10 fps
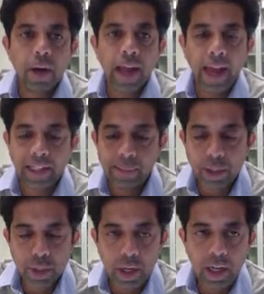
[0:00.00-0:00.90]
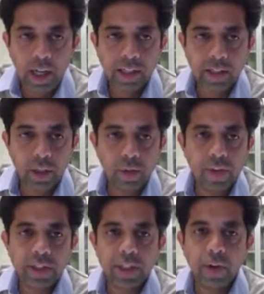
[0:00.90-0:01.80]
My academic training is at
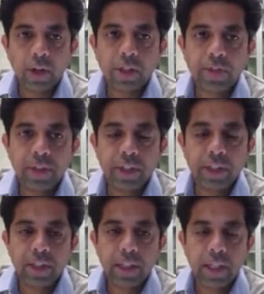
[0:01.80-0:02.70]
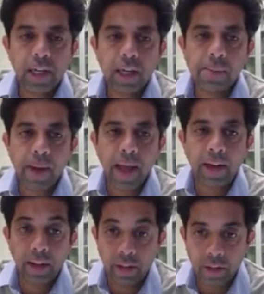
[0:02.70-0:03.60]
University of Oxford, um,
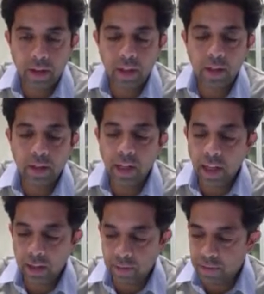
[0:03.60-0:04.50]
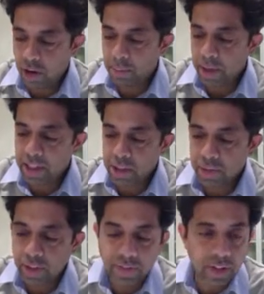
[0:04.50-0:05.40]
and in, in, and very pleased
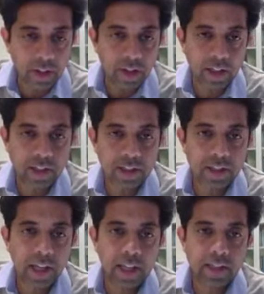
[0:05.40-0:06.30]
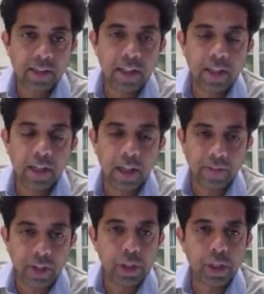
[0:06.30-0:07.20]
to have lived in the United States. In I
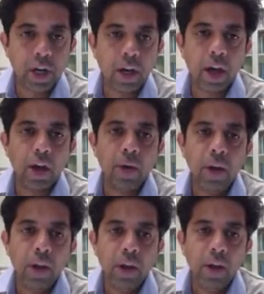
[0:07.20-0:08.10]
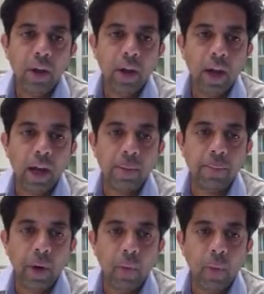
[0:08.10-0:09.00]
lived in Chicago,
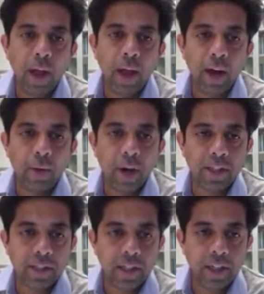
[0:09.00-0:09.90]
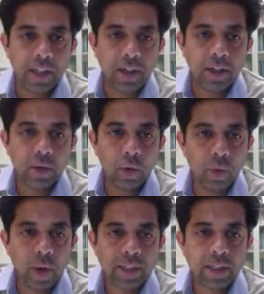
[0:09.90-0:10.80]
um, where I studied at
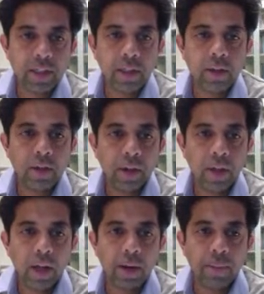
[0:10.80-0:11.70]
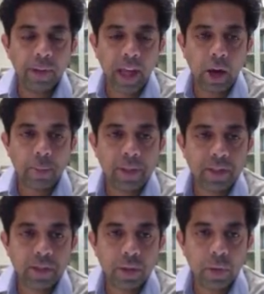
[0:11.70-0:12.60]
Northwestern, um, Kellogg
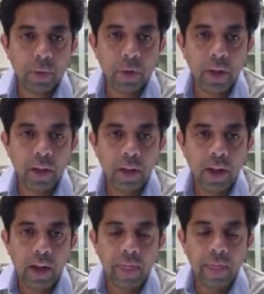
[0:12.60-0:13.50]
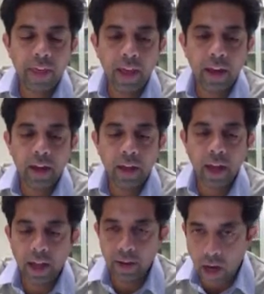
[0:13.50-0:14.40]
Business School, and then
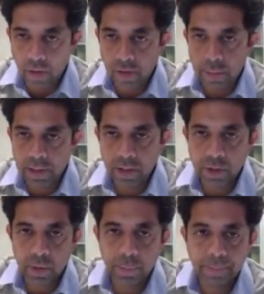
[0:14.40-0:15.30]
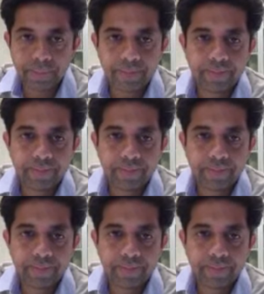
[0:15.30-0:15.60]
at Harvard Business School.